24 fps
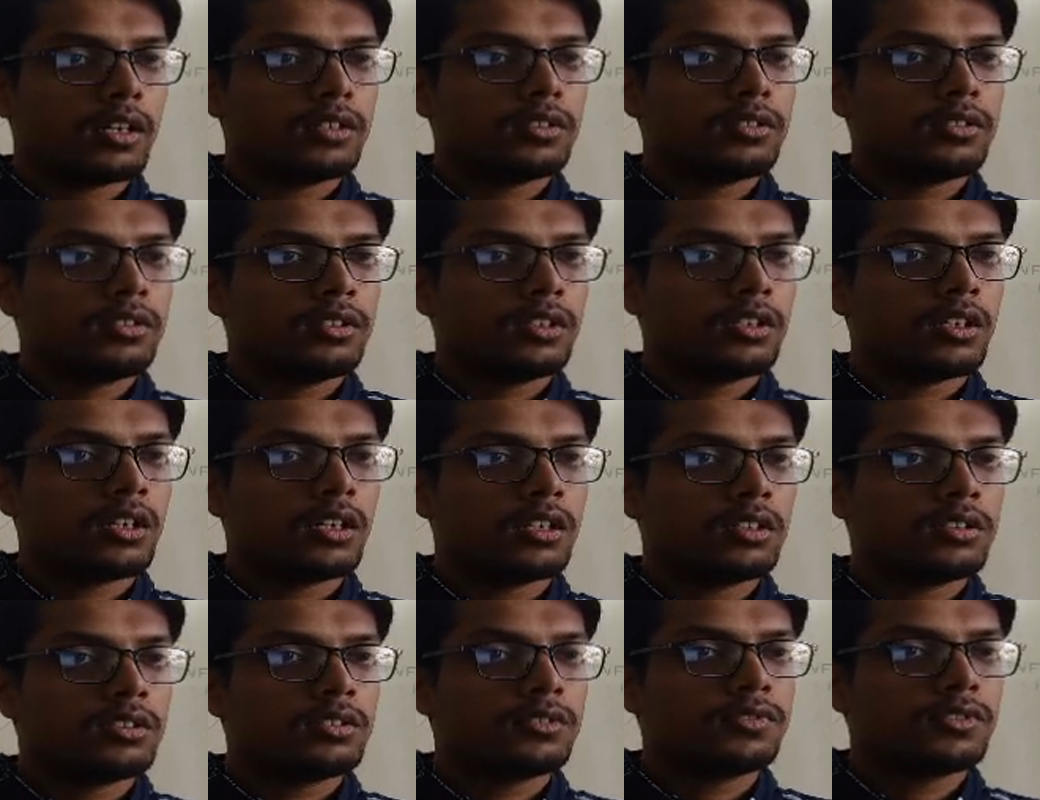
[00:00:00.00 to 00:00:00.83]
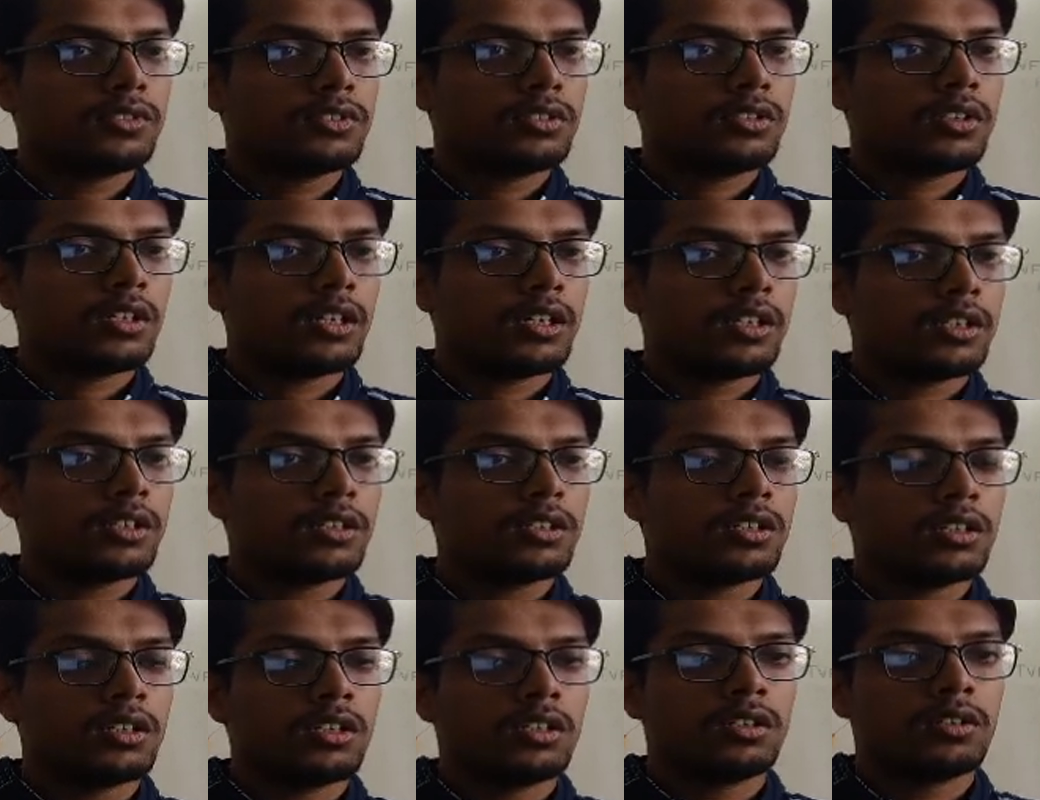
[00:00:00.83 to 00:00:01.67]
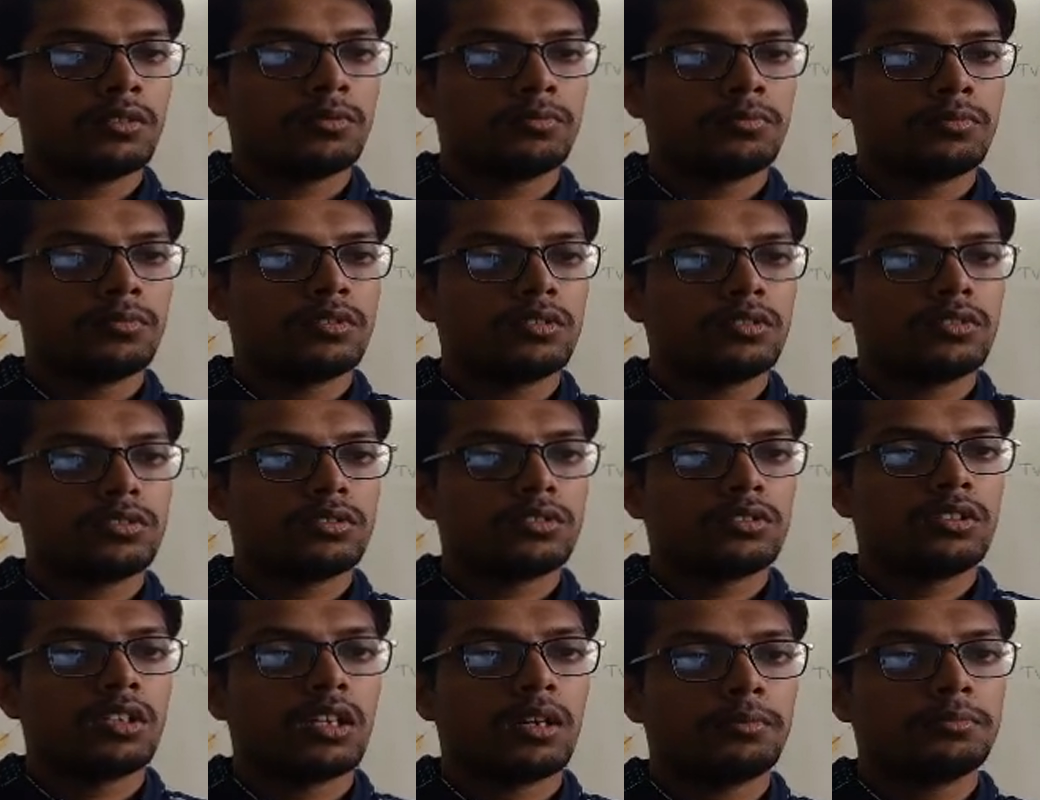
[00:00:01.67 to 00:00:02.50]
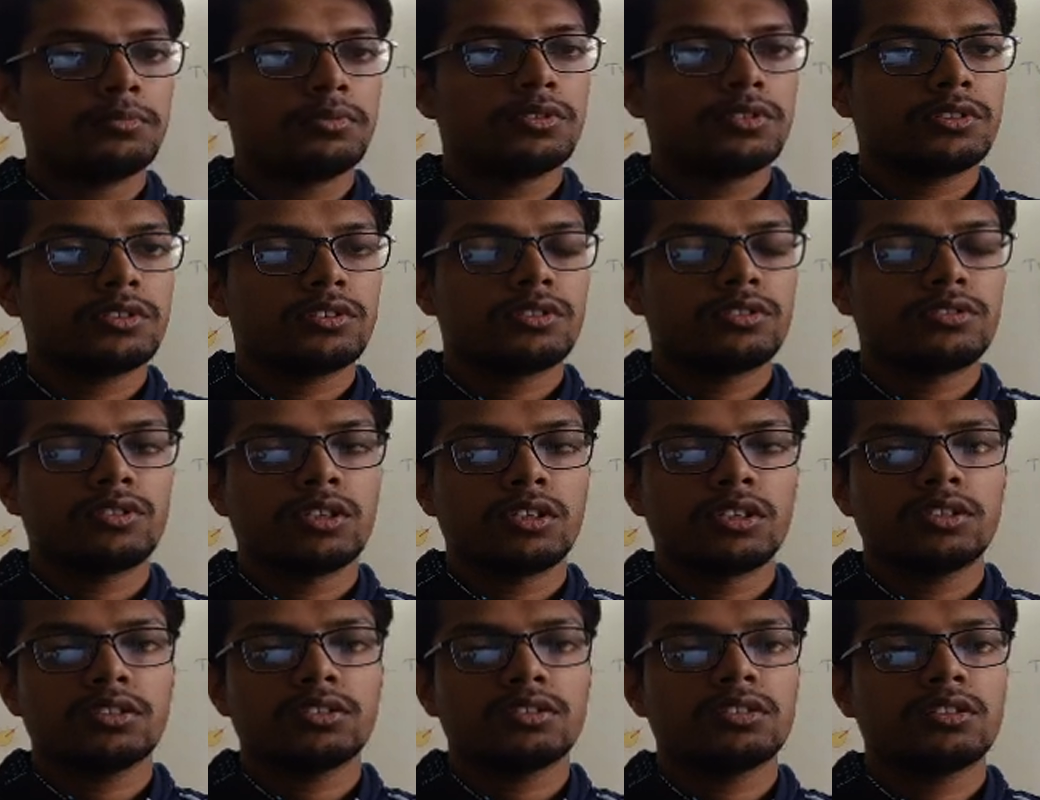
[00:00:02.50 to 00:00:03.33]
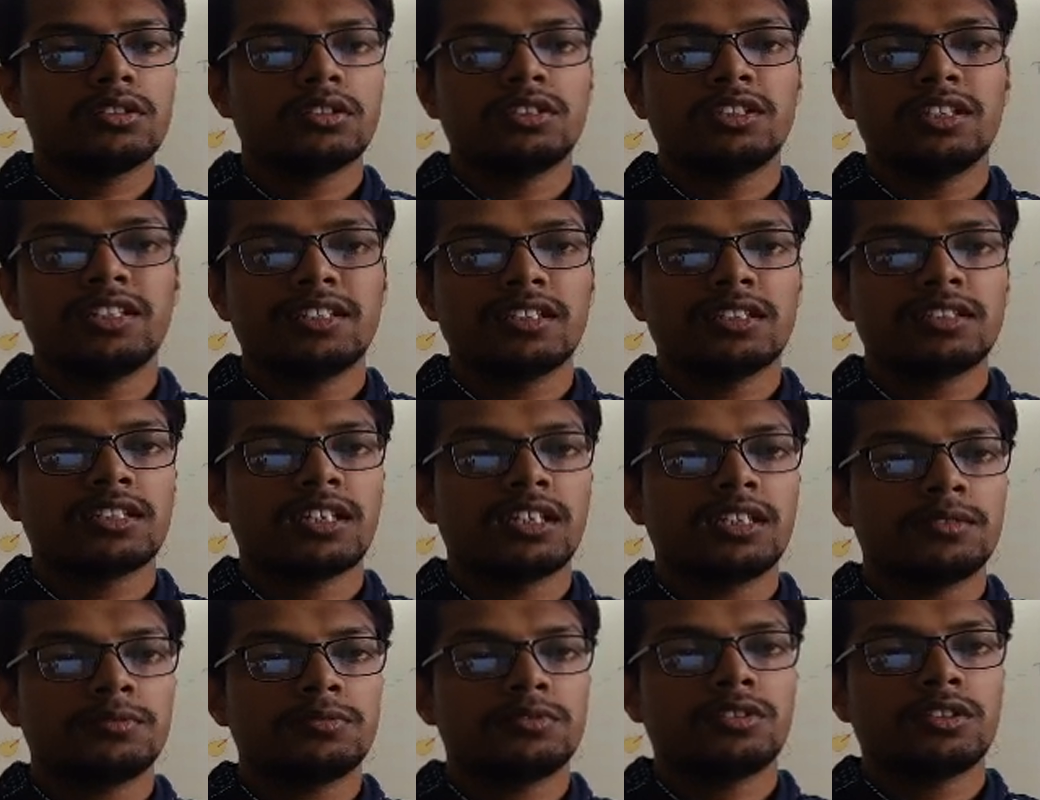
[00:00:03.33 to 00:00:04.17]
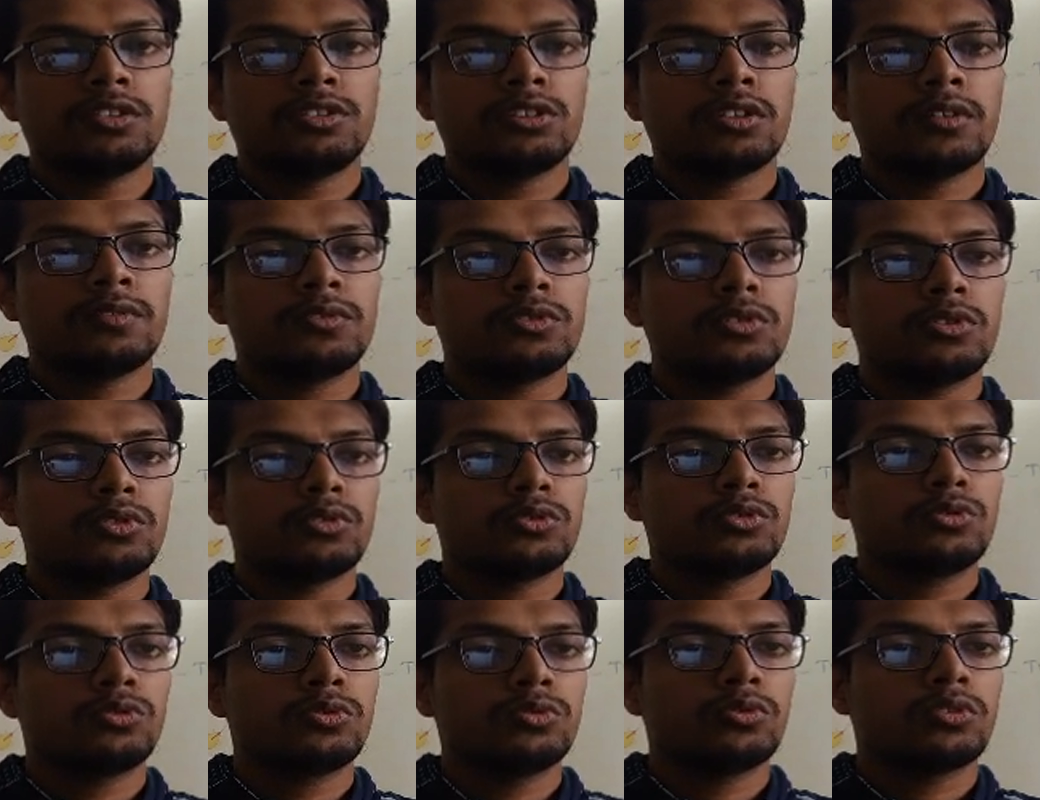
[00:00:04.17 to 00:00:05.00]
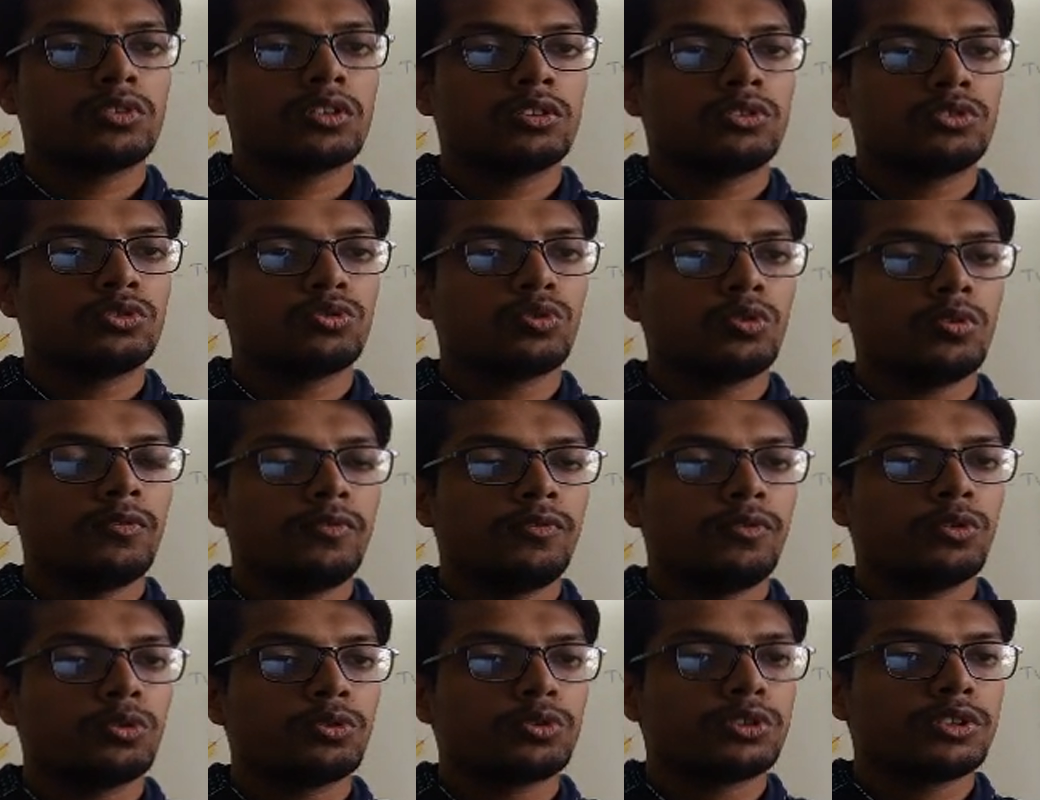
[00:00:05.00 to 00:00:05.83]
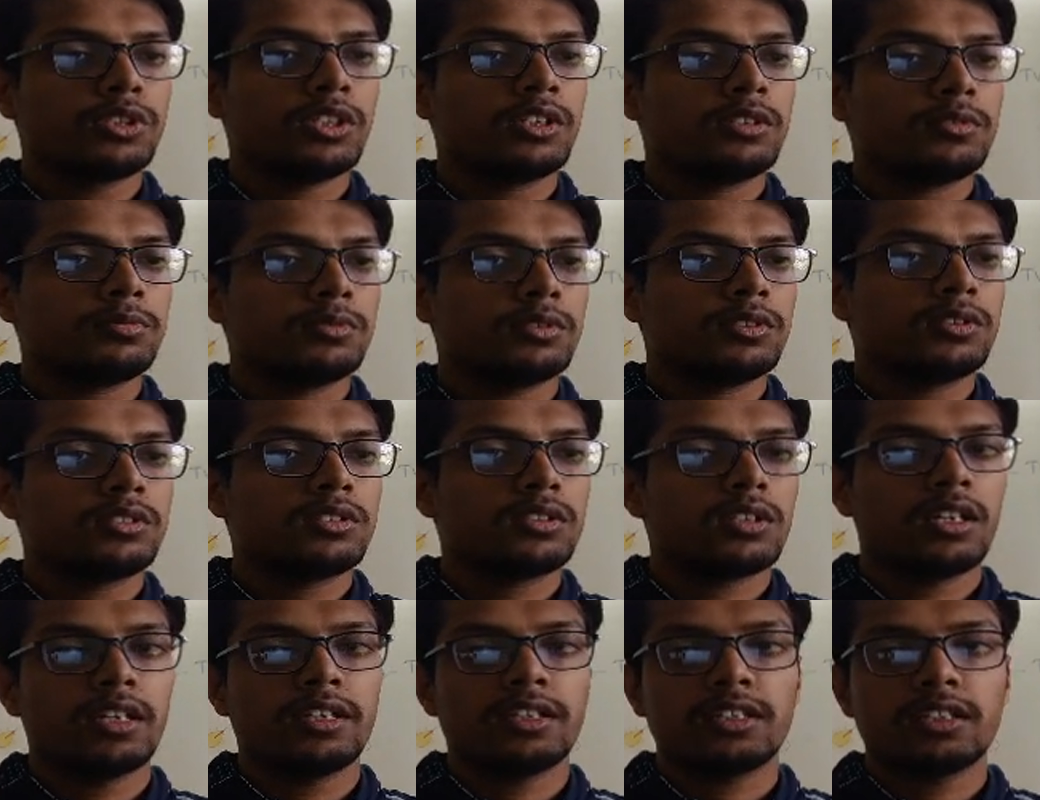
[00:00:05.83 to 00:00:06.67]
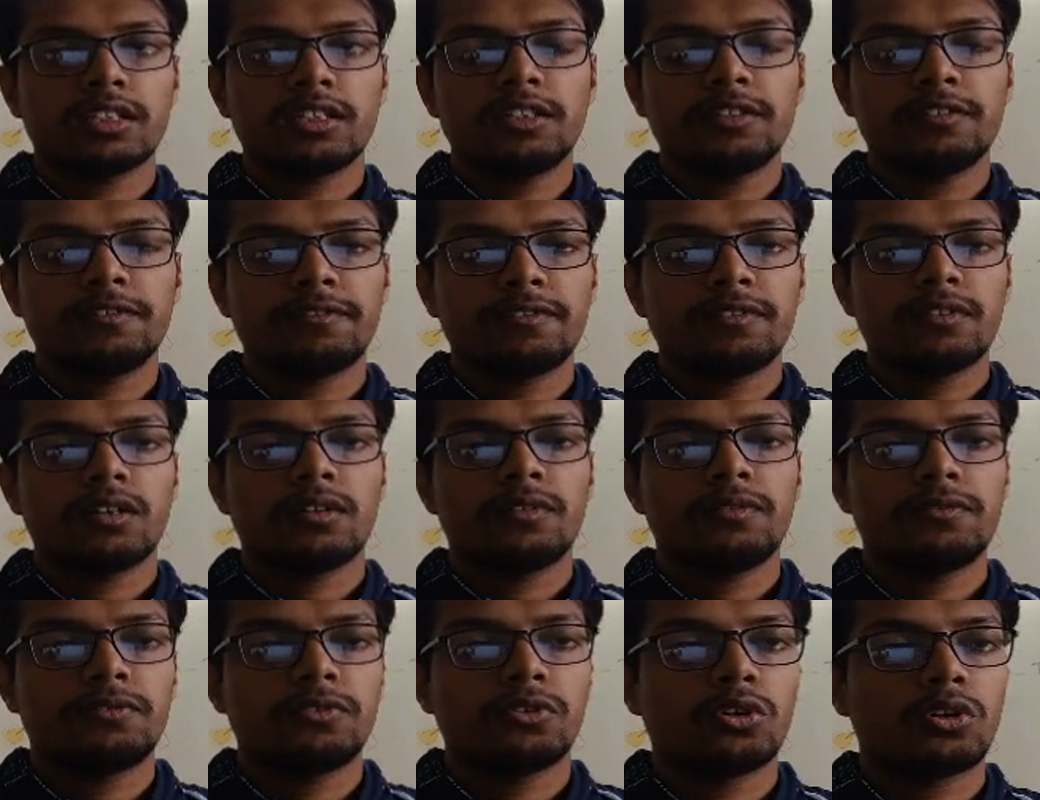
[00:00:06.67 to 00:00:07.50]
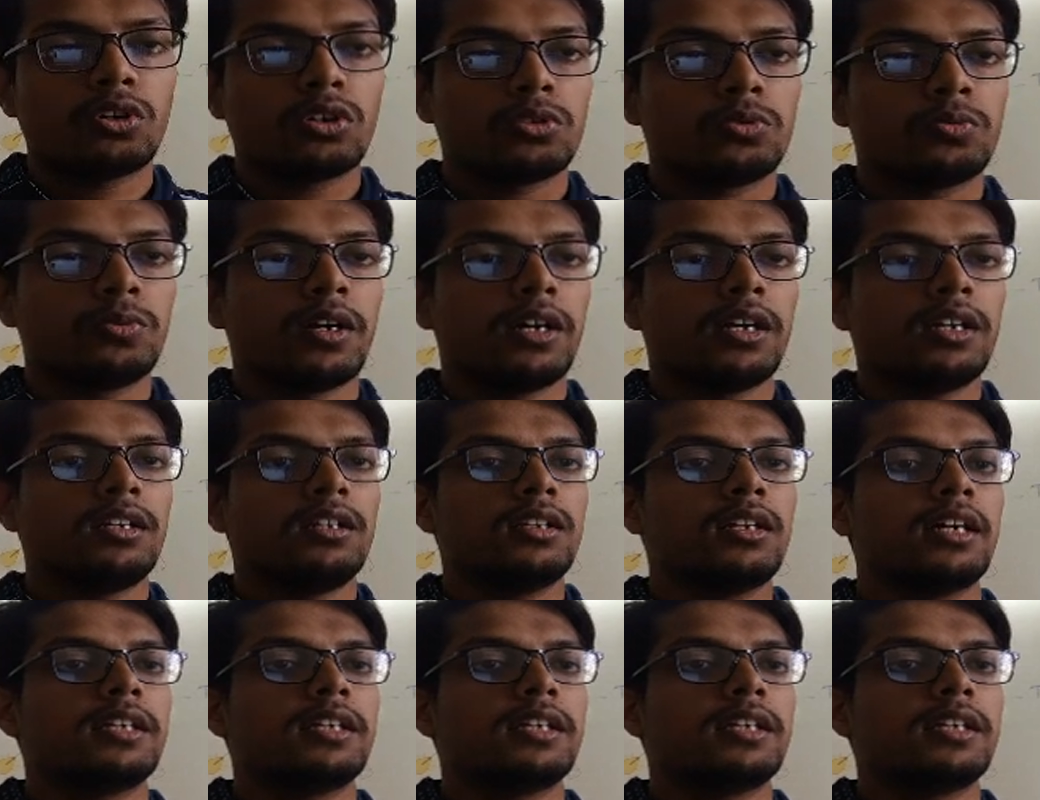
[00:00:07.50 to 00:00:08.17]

there are different numbers, strings, the data types that you have to go through, control flow statements like if, for, while.